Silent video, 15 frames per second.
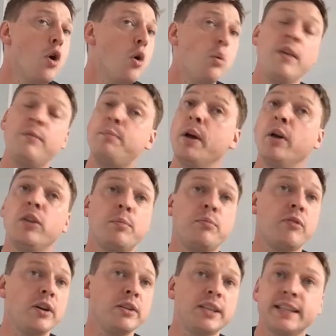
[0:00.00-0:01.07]
We've built the
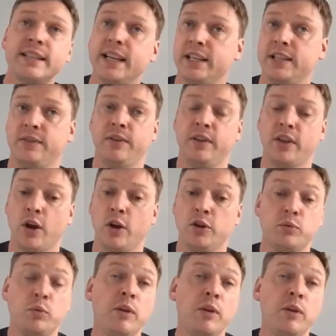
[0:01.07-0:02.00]
processes for those.